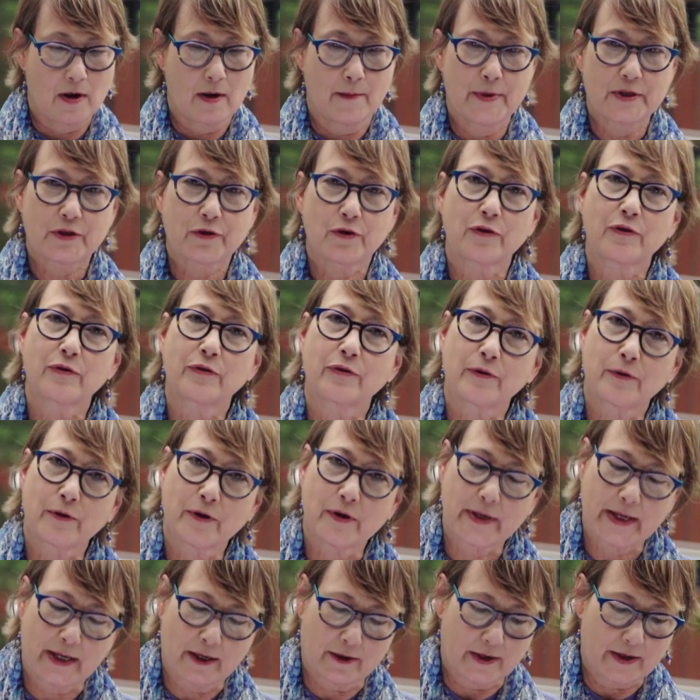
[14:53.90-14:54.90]
But the
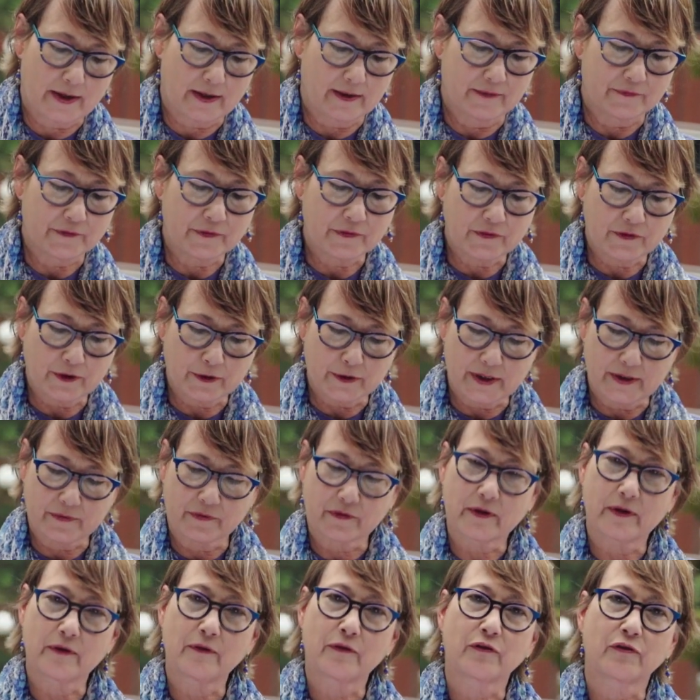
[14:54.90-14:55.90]
third area of serious
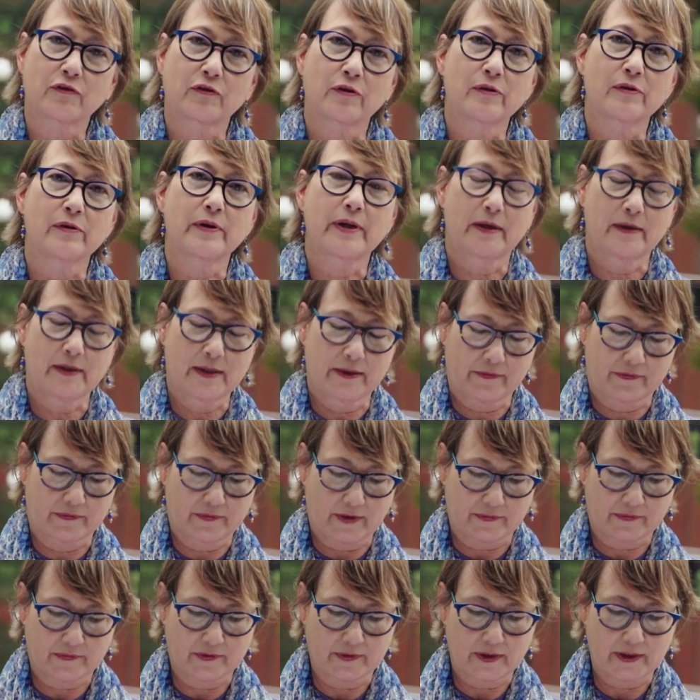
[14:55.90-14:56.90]
concern and
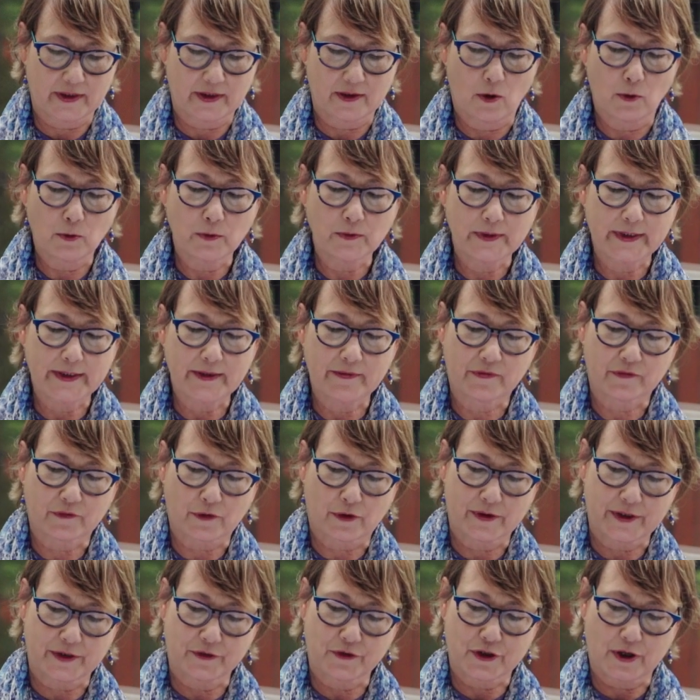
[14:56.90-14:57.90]
necessity only
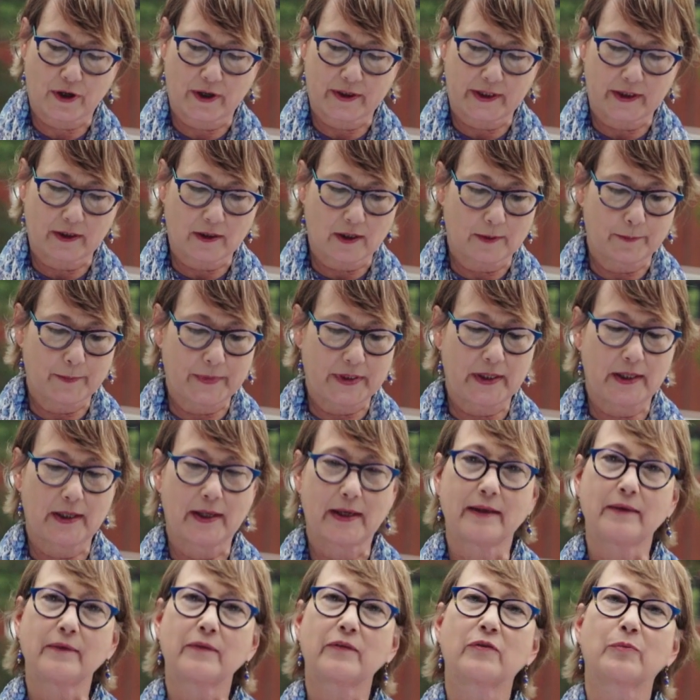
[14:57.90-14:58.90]
started dawning on me
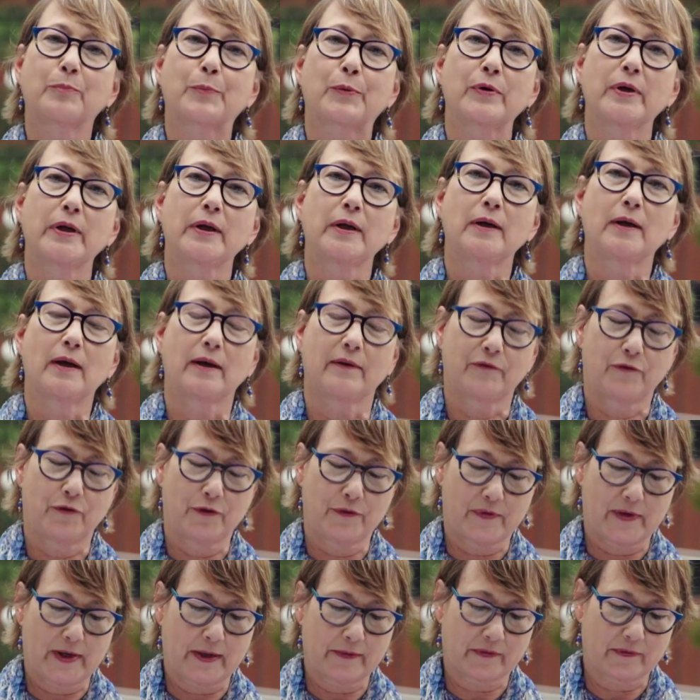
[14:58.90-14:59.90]
in spring of
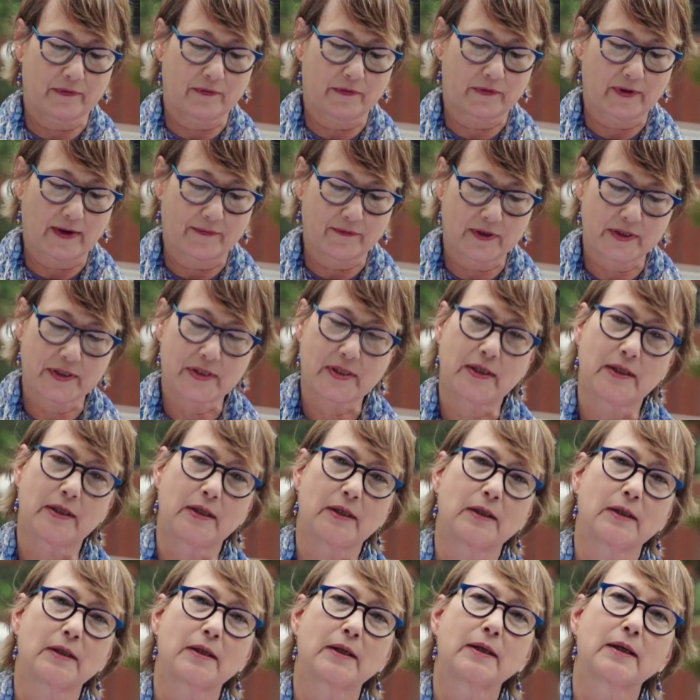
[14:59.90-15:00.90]

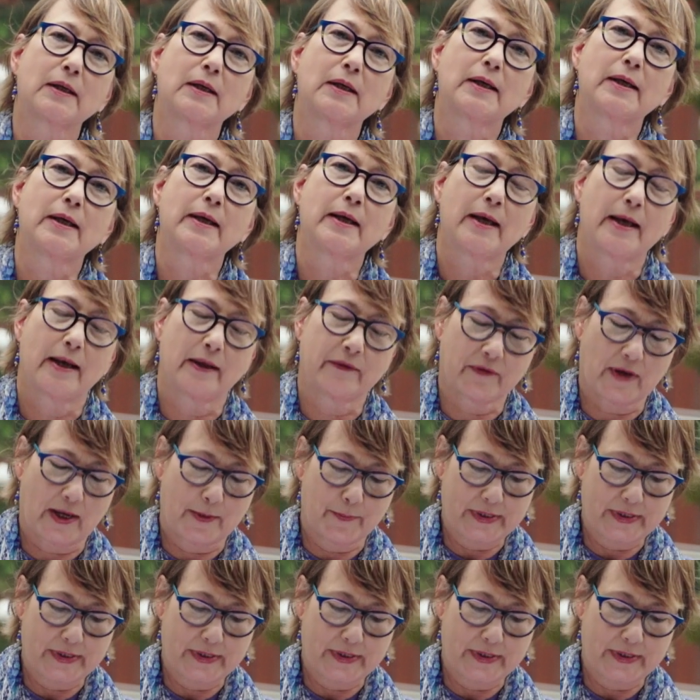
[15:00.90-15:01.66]
2017 as I